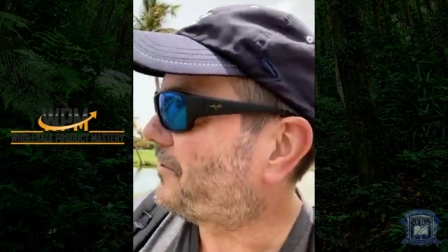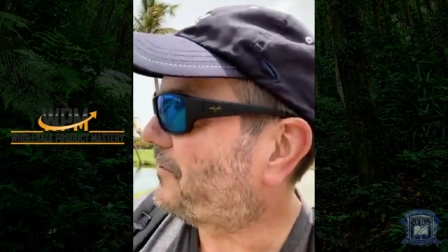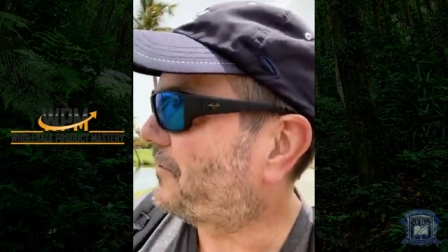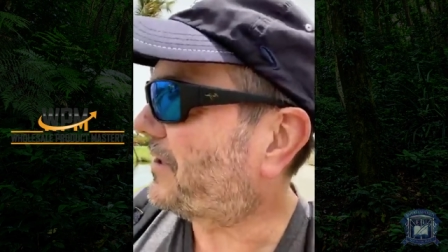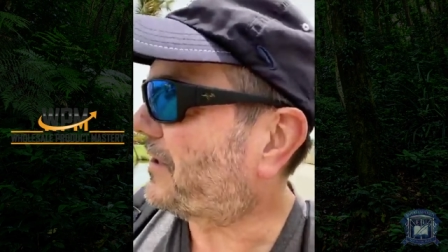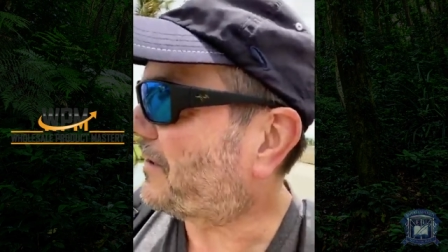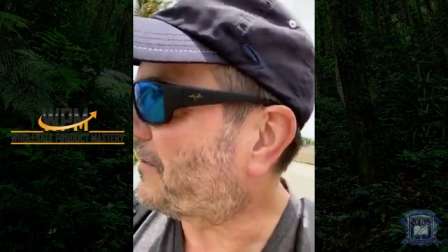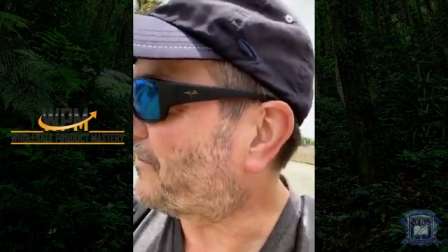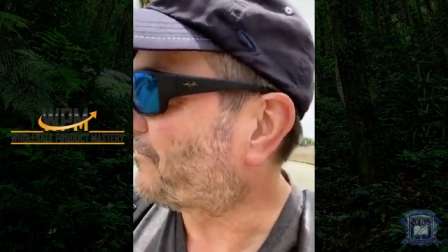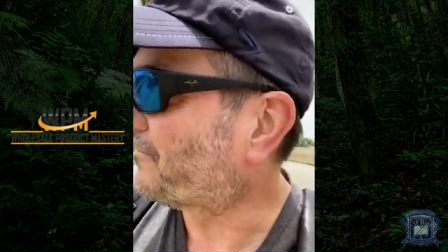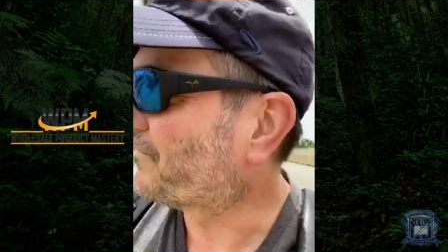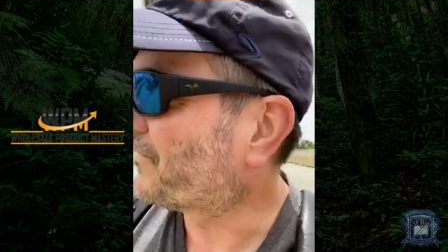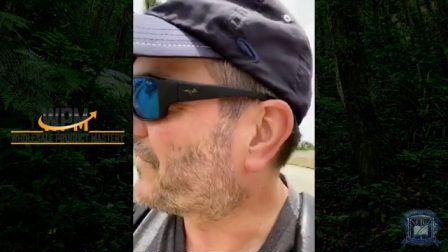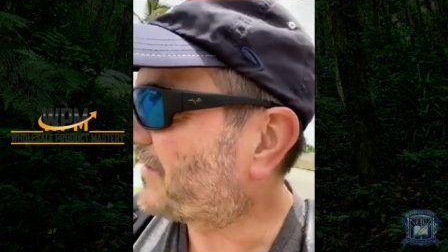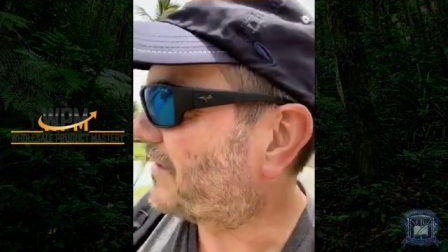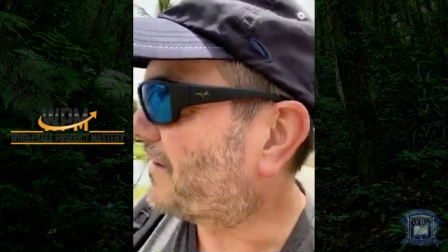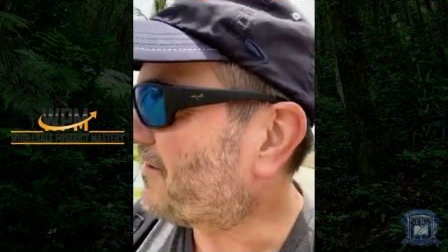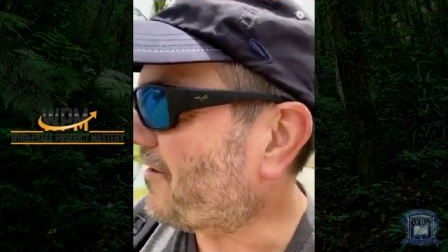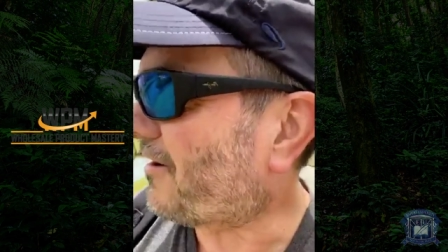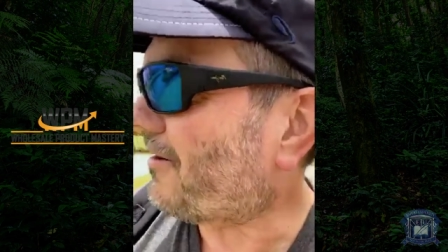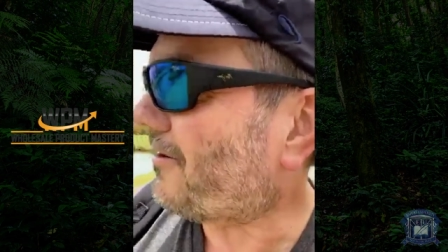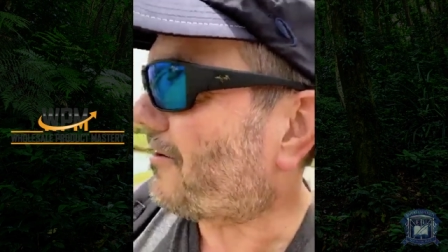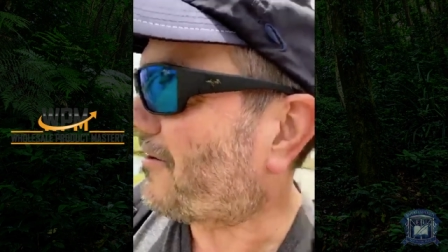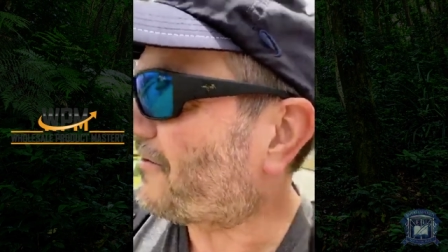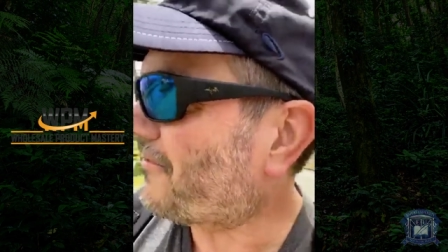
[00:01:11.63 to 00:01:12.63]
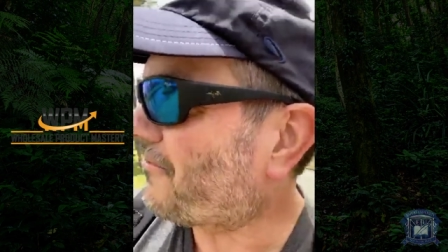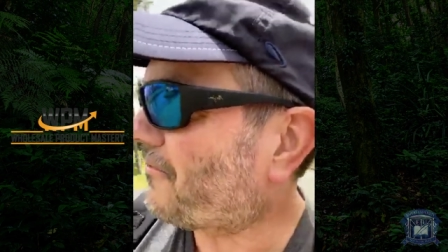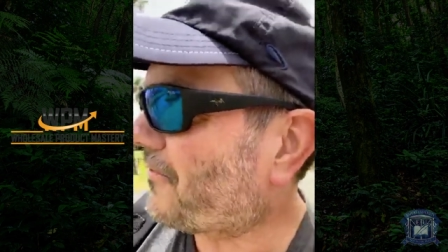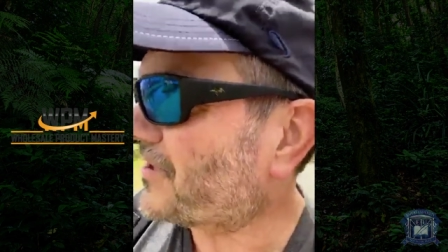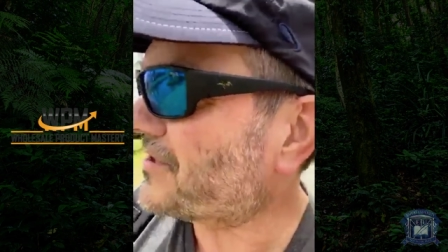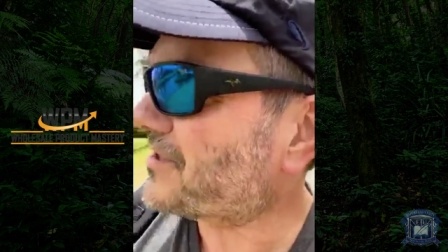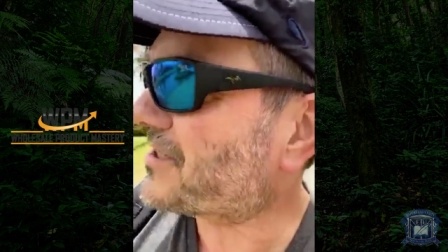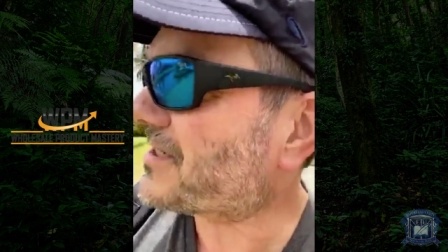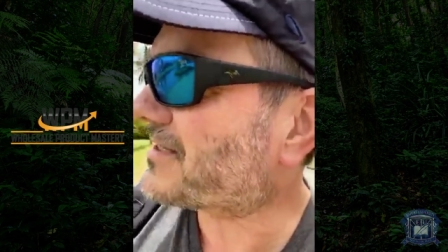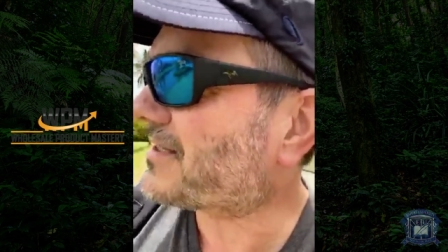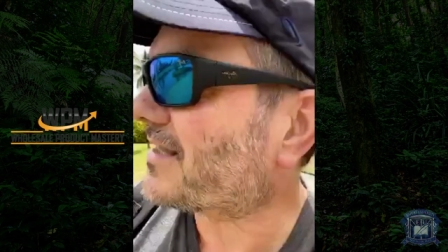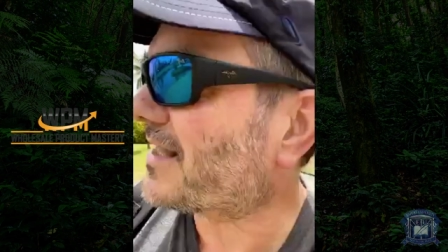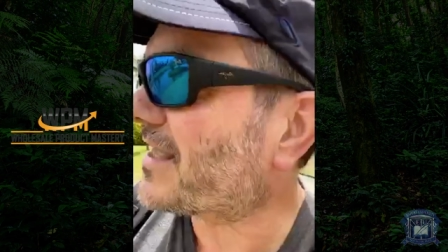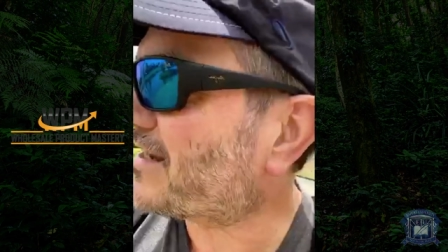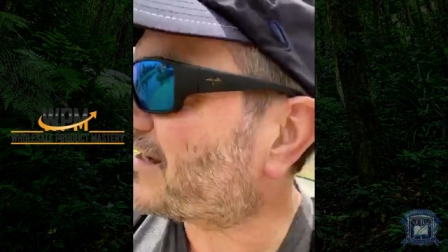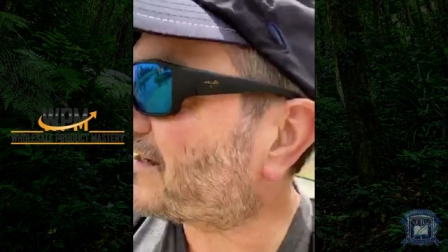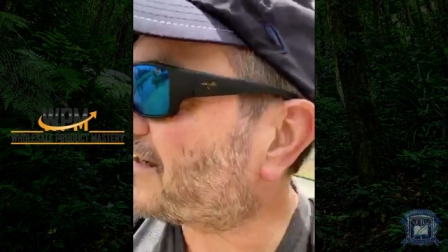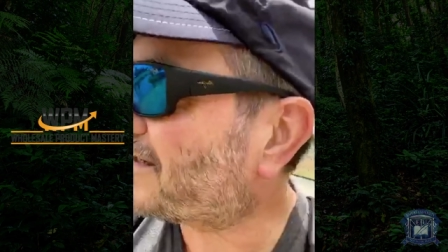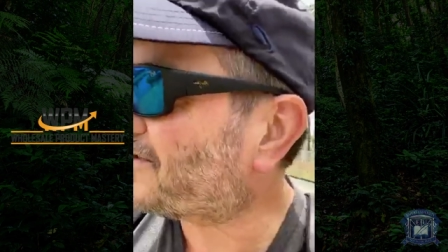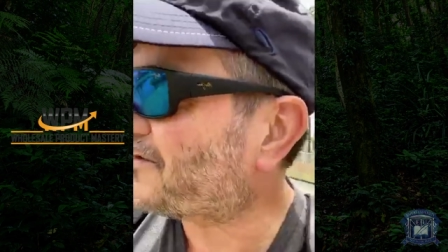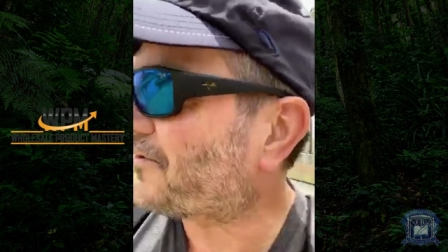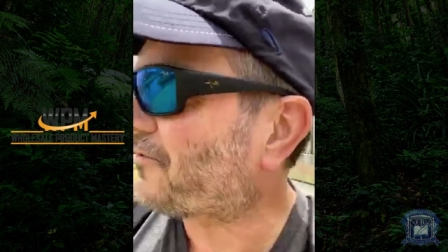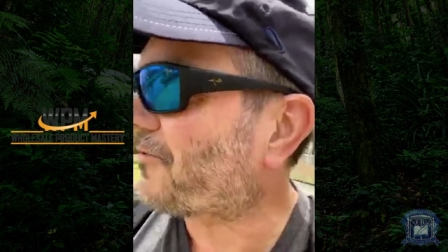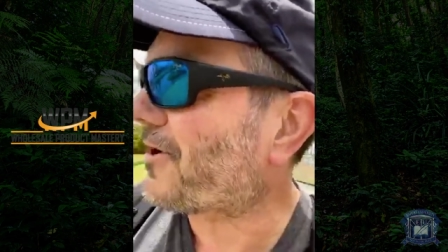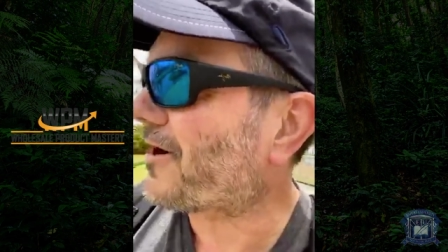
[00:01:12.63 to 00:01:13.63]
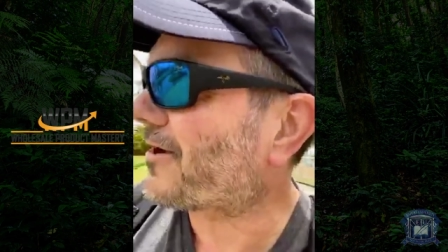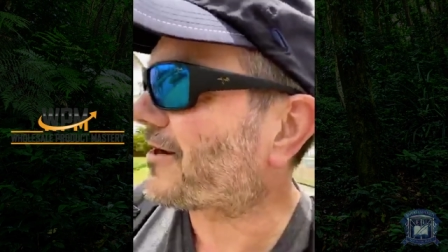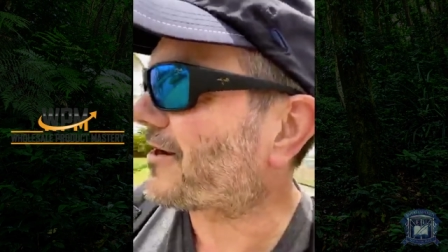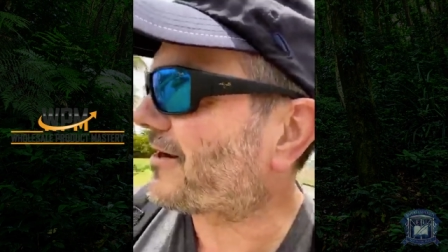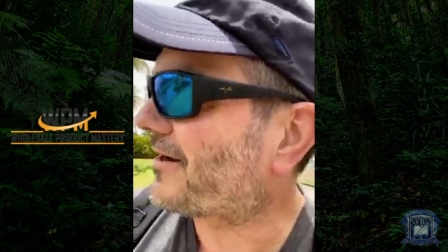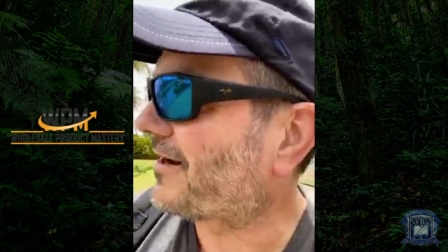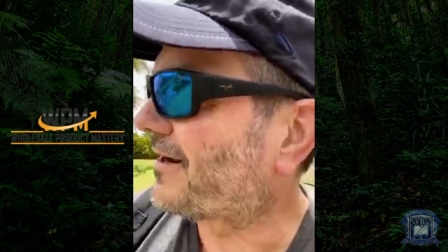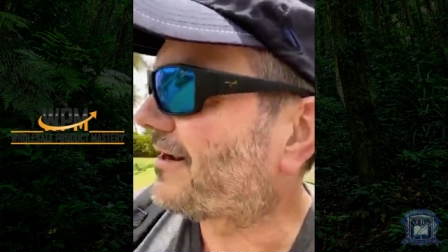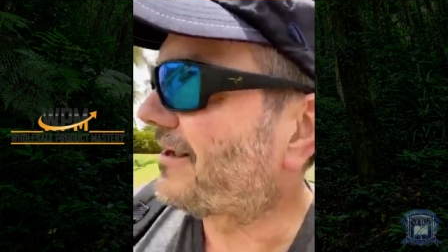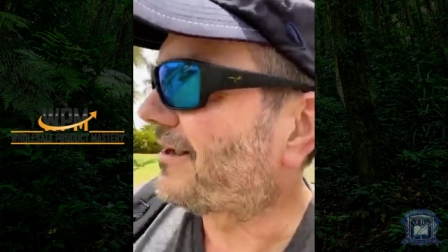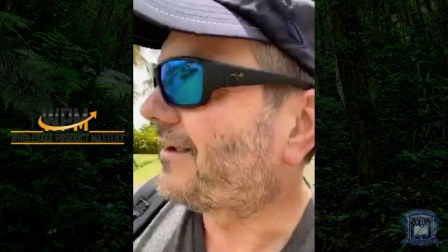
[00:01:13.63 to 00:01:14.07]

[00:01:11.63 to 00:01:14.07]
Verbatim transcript: will. Oh, one just landed in the water.